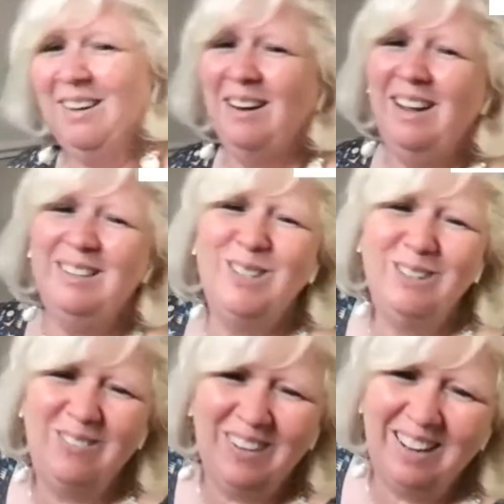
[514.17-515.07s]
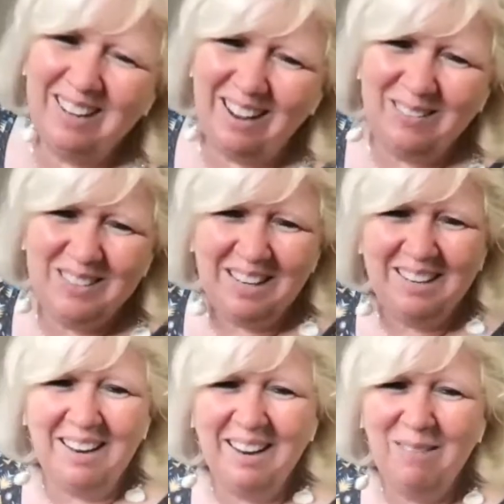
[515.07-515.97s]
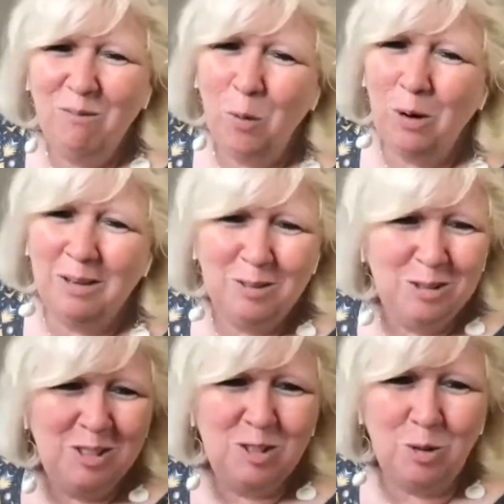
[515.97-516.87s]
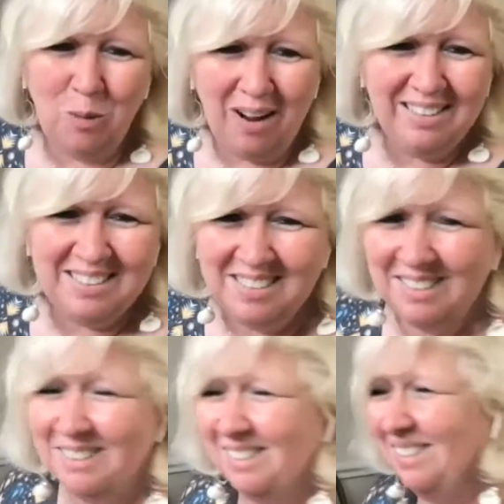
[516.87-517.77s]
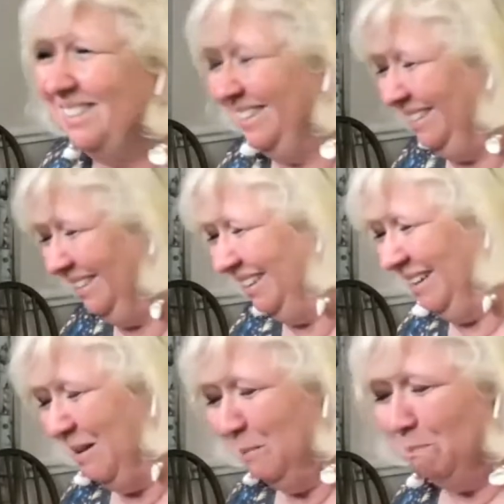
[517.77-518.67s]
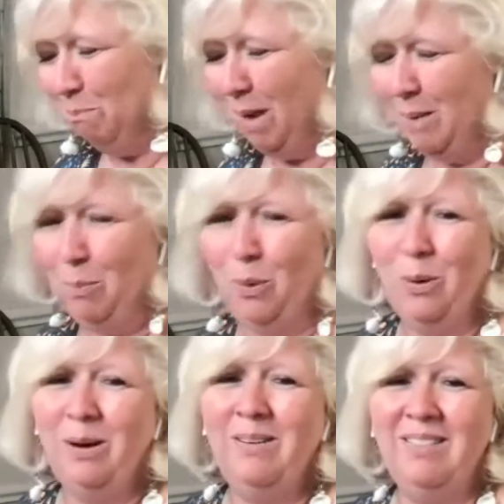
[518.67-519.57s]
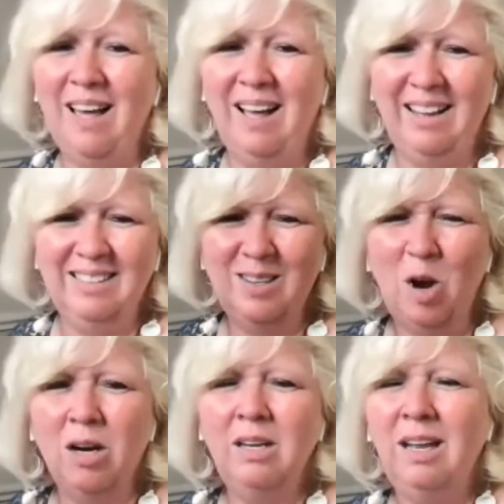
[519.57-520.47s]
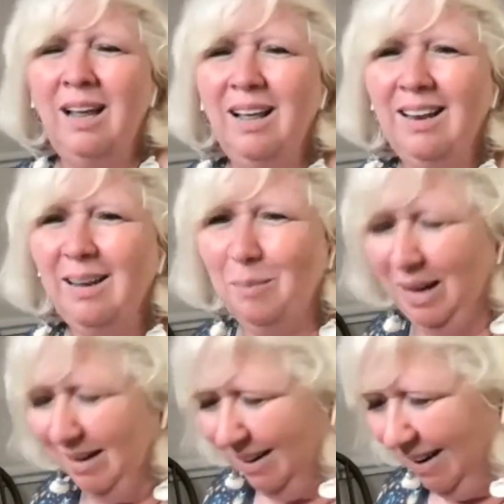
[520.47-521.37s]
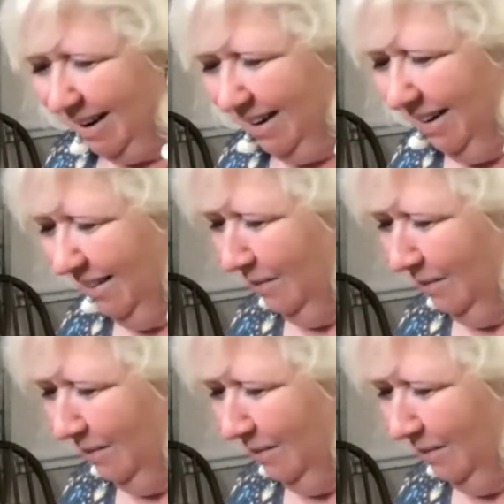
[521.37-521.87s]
Y'all, I actually feel like I have done like 400 squats. My poor thighs are killing me today.